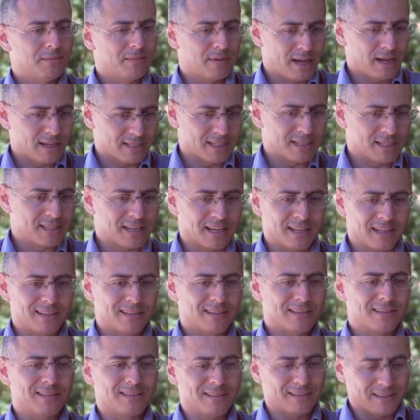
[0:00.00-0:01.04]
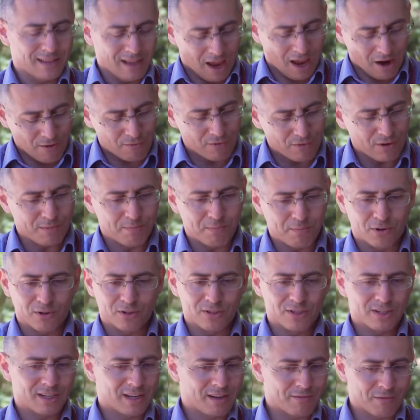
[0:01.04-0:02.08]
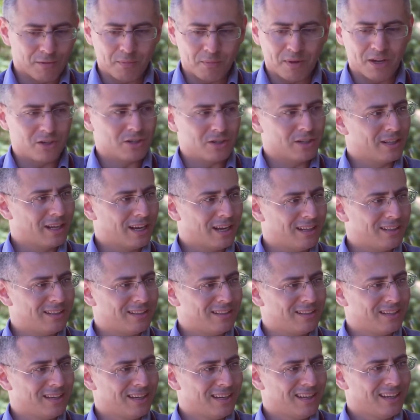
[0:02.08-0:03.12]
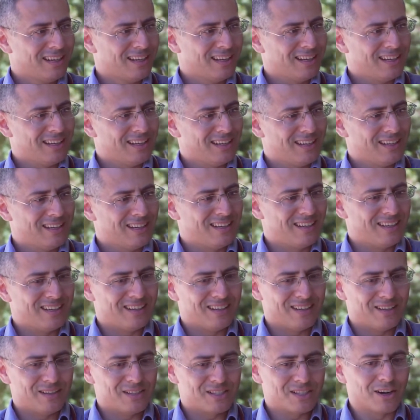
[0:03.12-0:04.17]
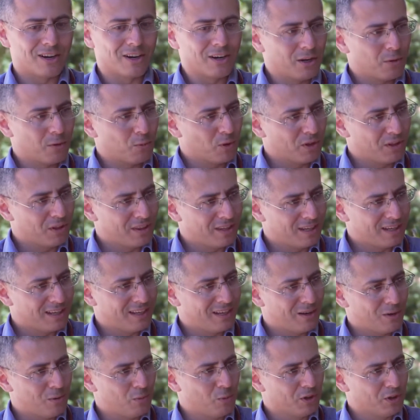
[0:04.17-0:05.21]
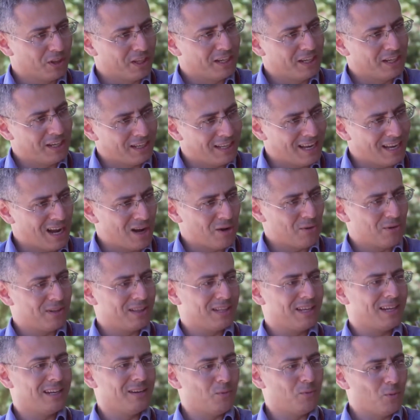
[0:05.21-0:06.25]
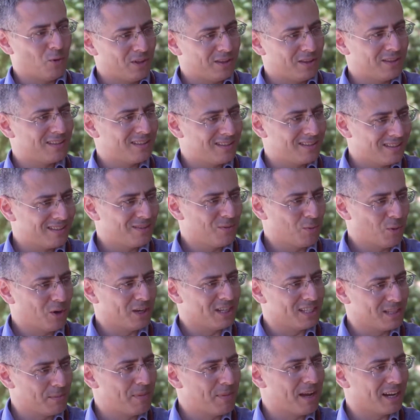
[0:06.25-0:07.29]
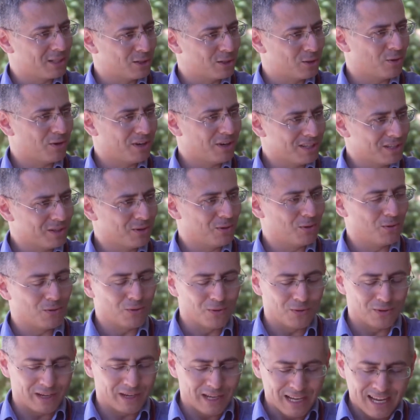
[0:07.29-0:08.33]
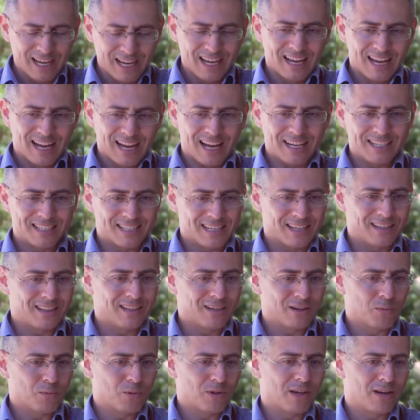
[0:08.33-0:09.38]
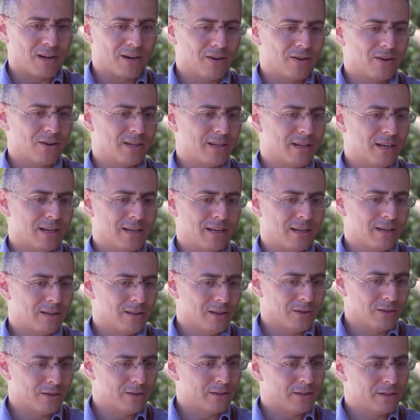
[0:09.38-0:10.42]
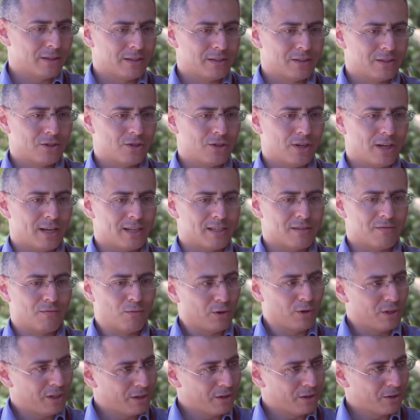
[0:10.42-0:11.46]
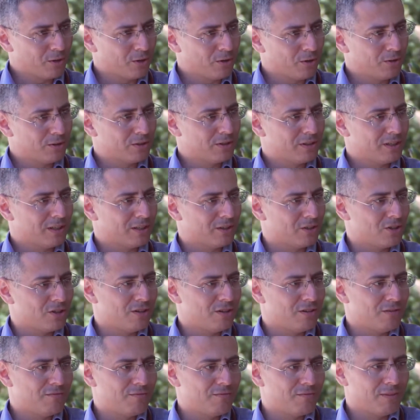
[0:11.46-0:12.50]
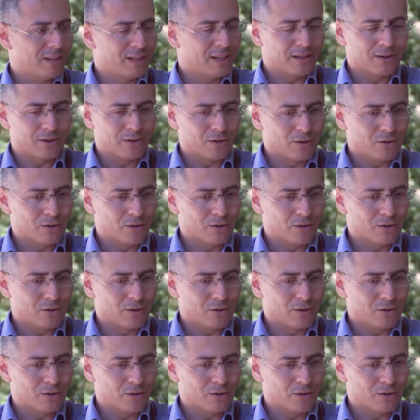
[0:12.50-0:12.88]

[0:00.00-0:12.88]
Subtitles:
as I said, every patient had started with what they need now, and then what is the backstory. So I sat there with her, and I learned that she has a 14-year-old, that she fled her